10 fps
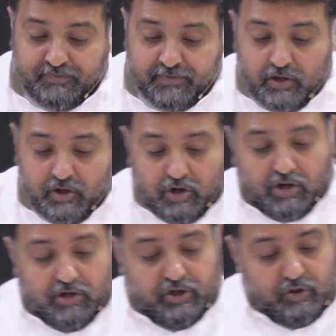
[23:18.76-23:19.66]

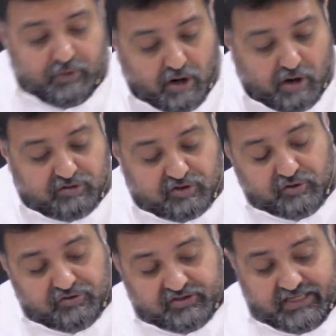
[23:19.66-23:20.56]
would also
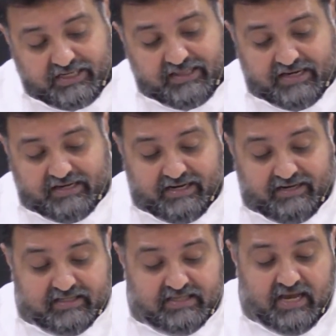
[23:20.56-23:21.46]
see that
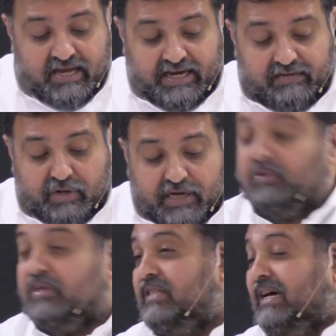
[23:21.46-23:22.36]
it
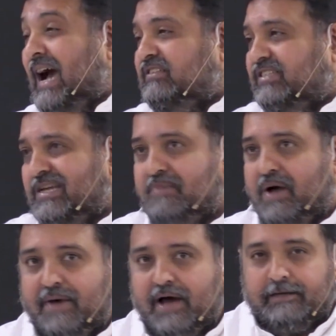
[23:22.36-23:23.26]
was the custom
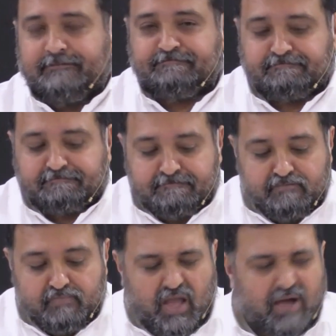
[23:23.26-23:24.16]
among
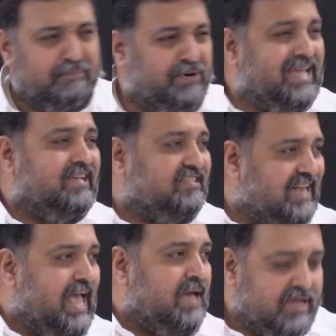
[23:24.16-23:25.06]

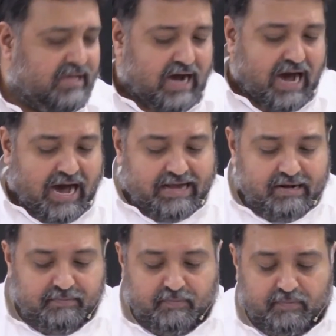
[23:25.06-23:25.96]
pre-Islamic
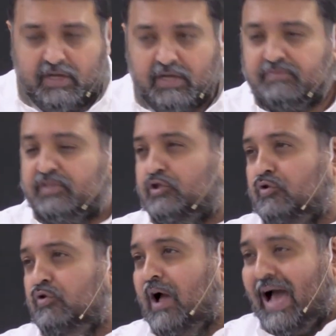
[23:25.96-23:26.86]
Arabs
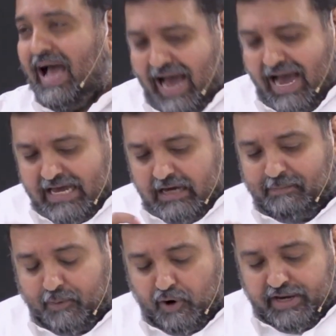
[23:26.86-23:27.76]
to hire
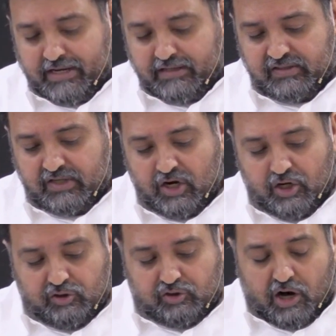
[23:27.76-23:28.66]
poets
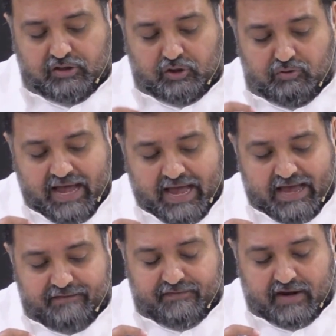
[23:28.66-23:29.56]
thought
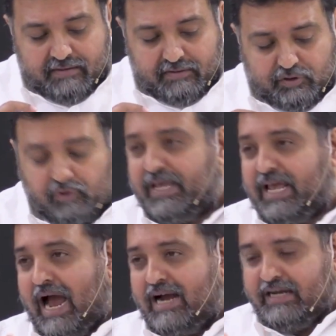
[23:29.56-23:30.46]
to be
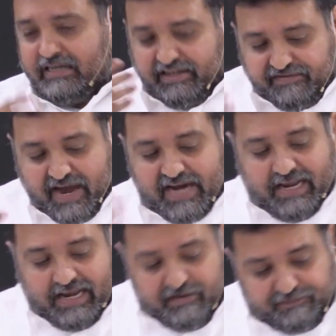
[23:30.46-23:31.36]
under divine
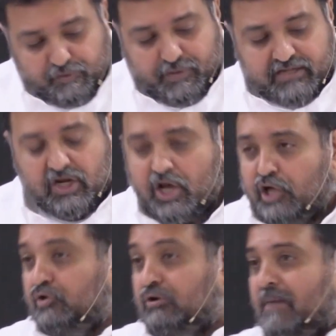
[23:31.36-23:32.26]
influence to
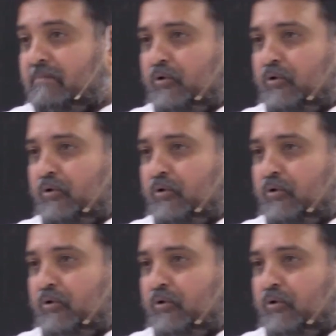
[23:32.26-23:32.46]
compose